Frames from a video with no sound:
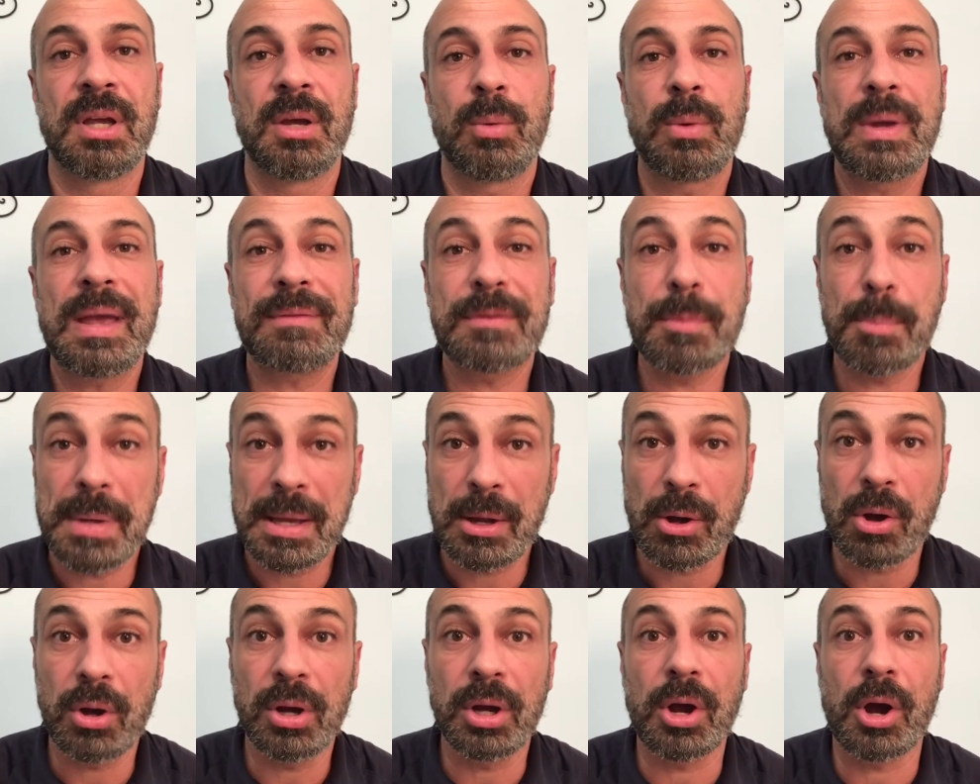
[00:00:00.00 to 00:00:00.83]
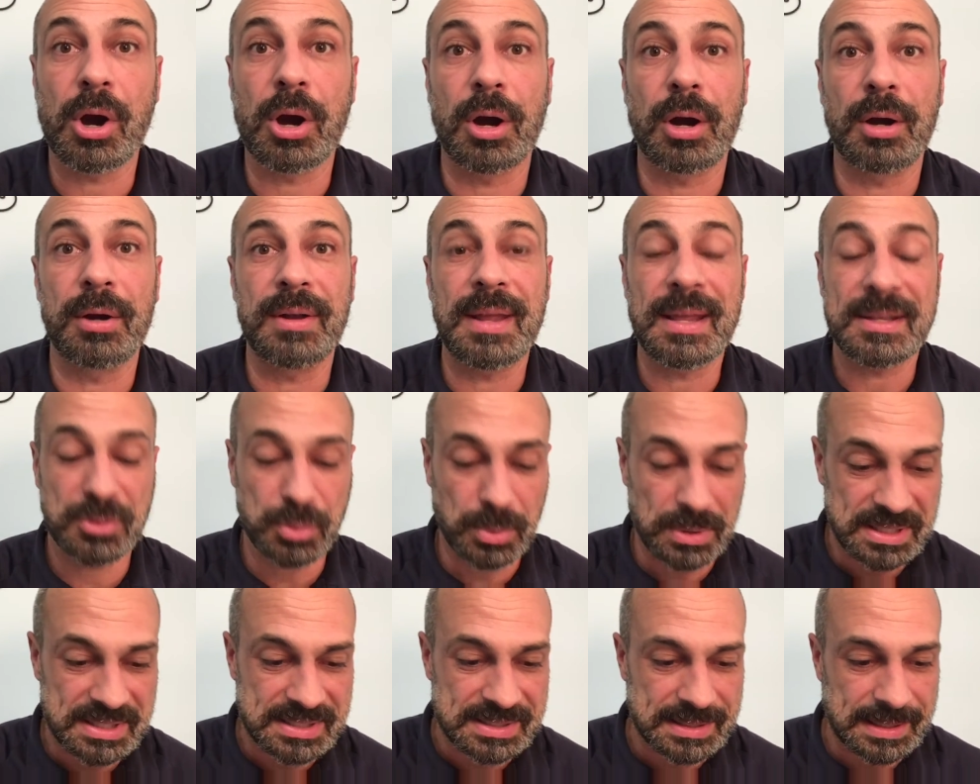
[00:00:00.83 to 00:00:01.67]
We have to be on guard. That's
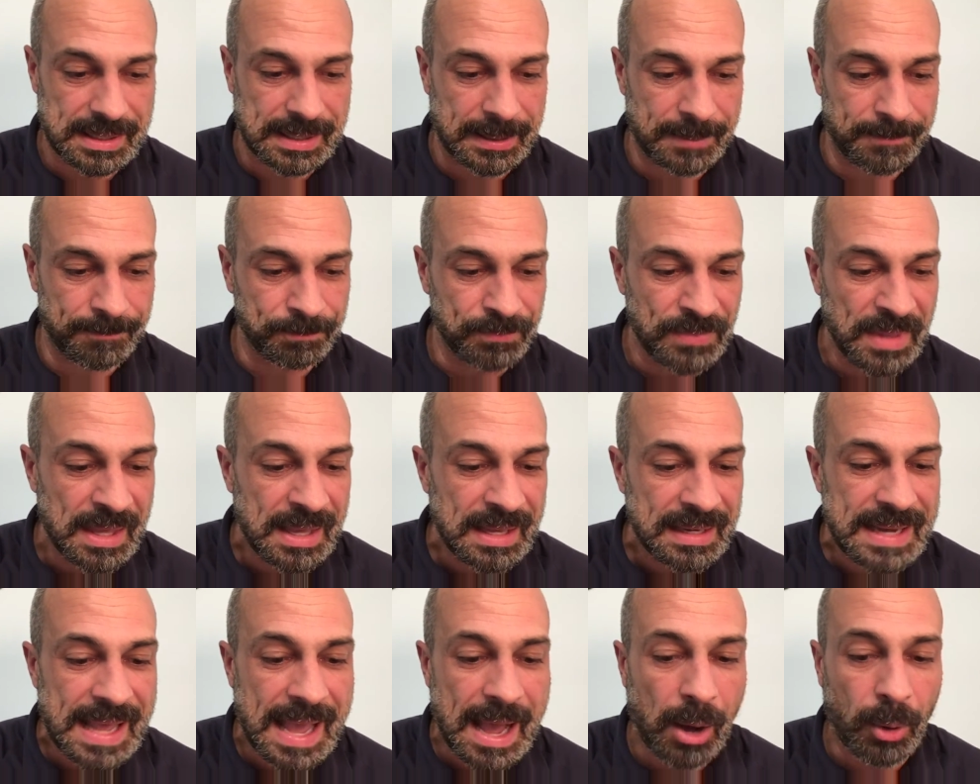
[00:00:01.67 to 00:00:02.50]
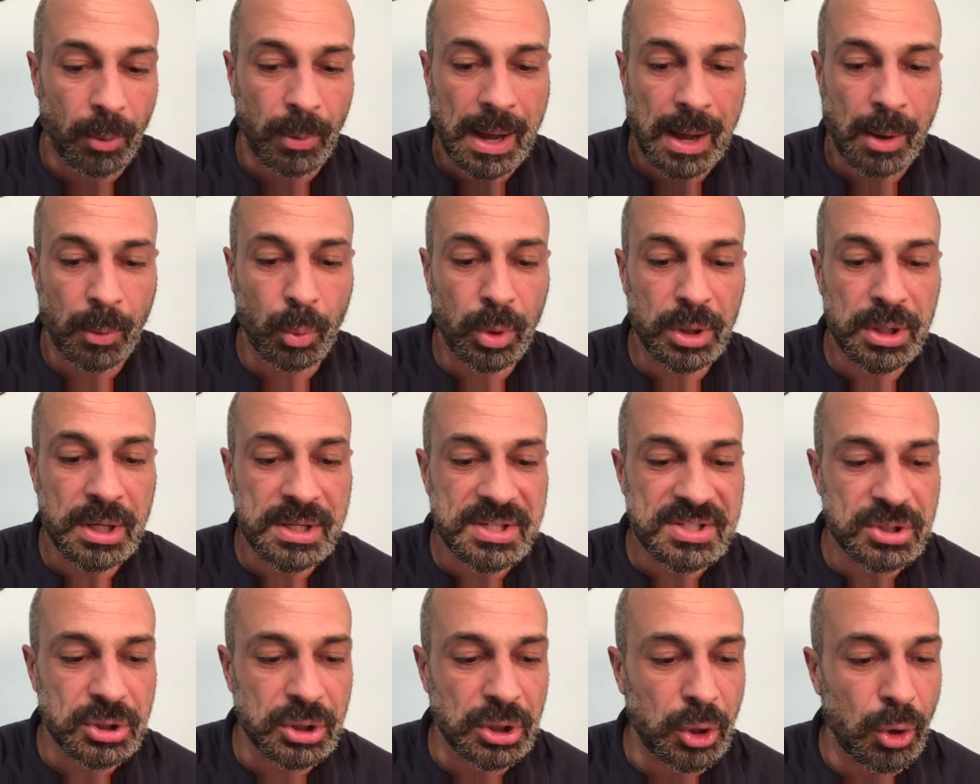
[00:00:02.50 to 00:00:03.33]
what he's saying. Now, I want
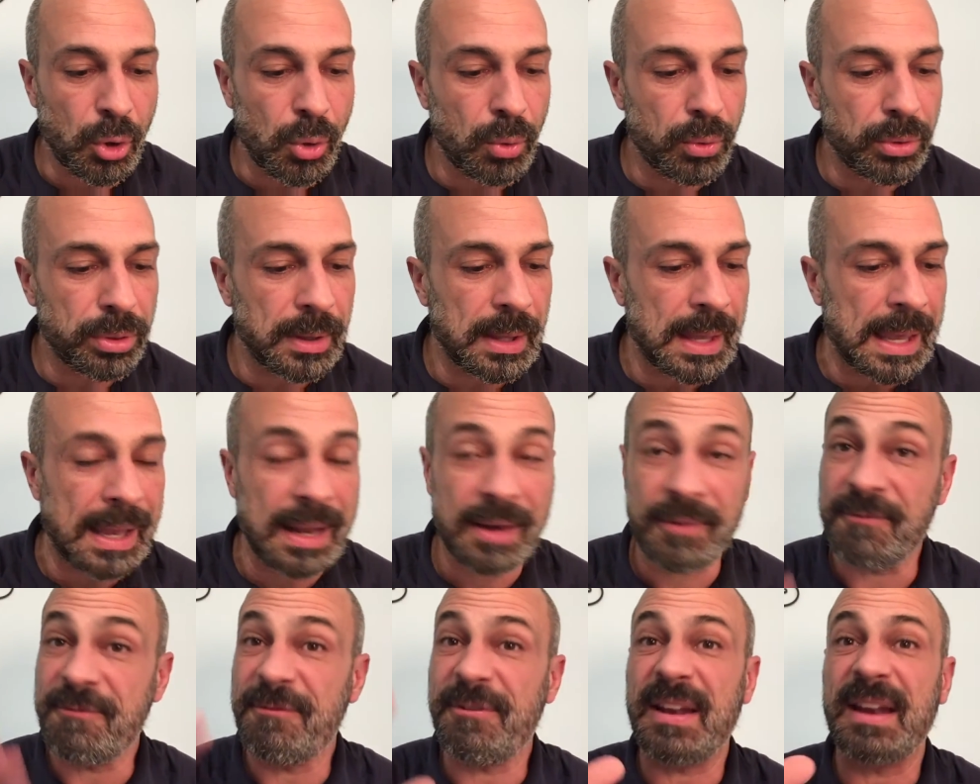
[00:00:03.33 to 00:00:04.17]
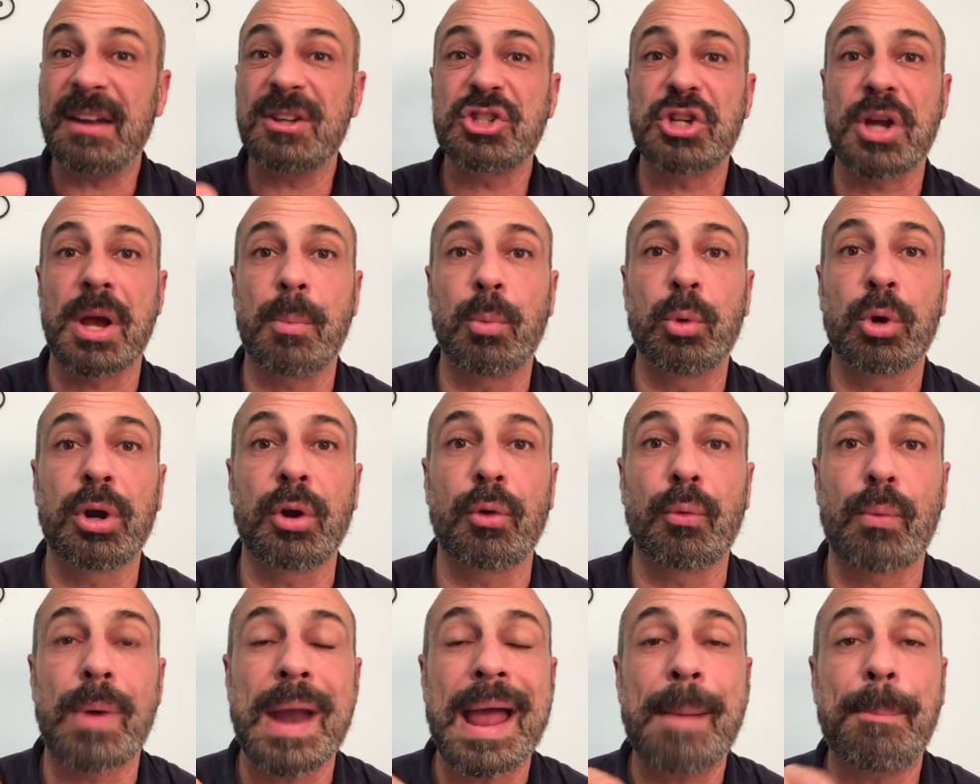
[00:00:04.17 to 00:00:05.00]
us to go ahead and finish up. We're going
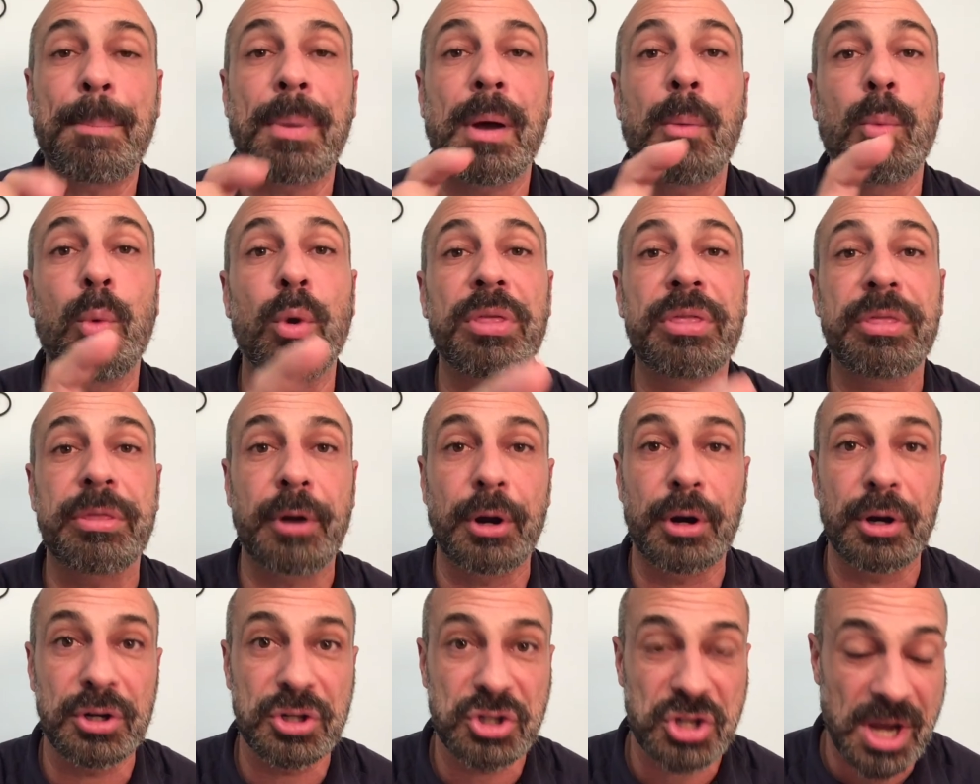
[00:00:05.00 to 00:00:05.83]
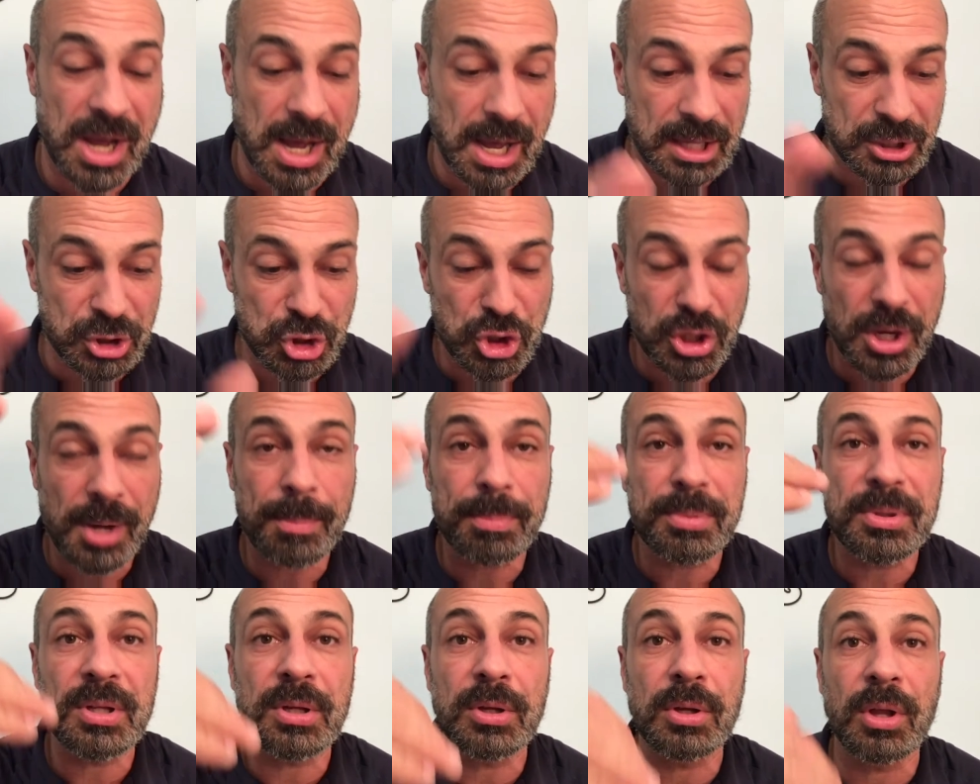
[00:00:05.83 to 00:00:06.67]
to wrap up with 3 John.
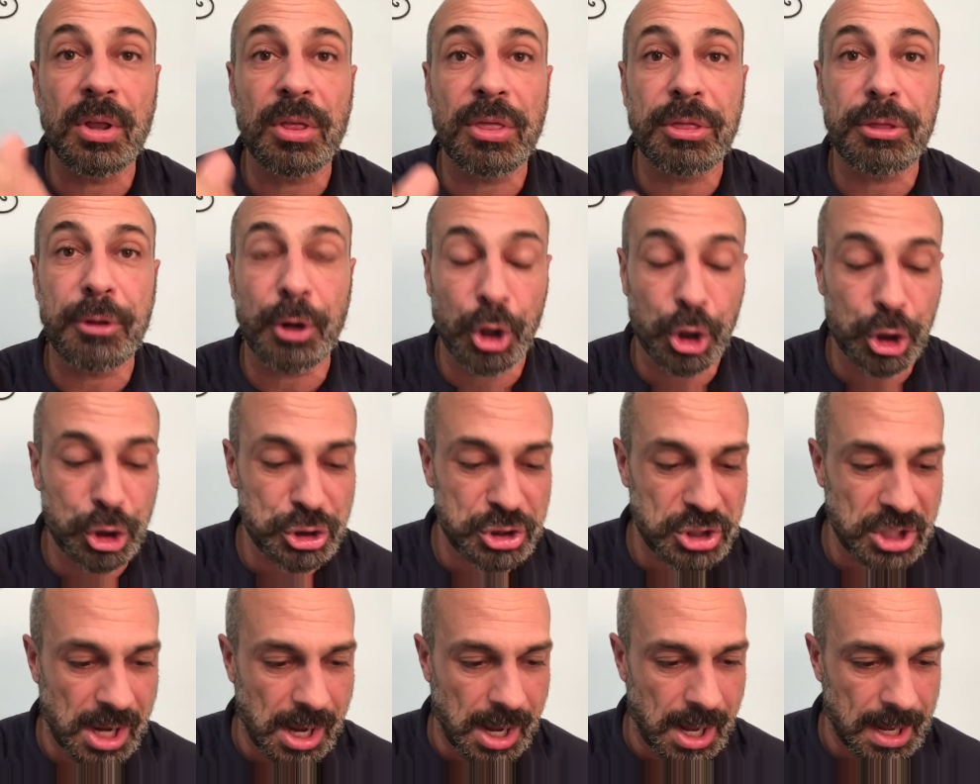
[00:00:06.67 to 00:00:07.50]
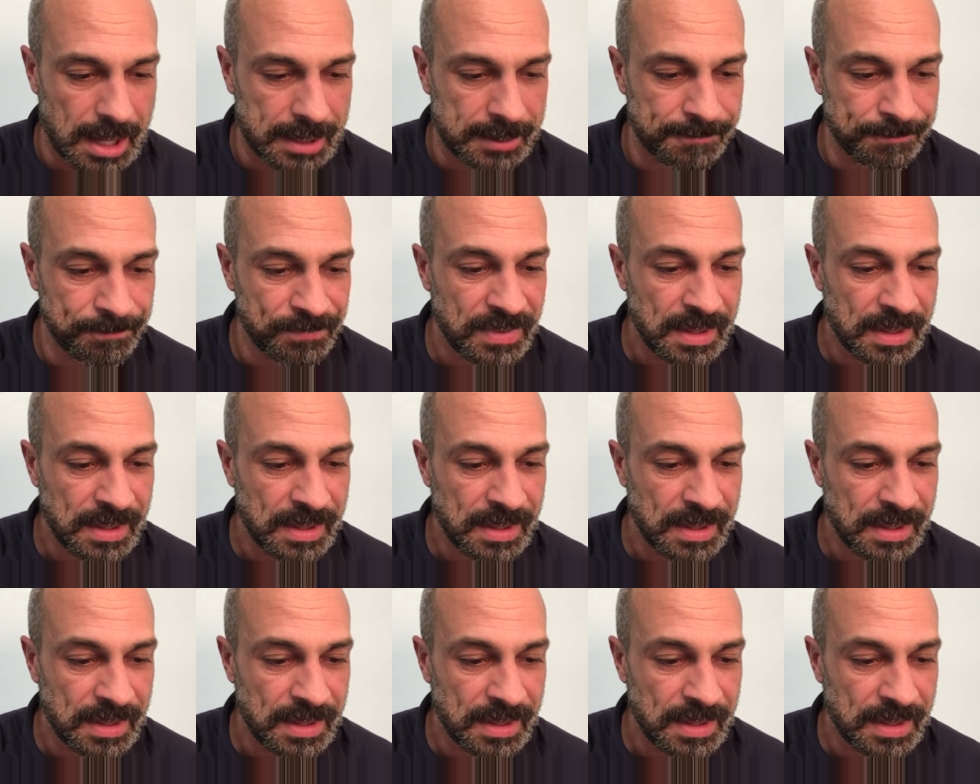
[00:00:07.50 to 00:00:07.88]
Jump to 3 John.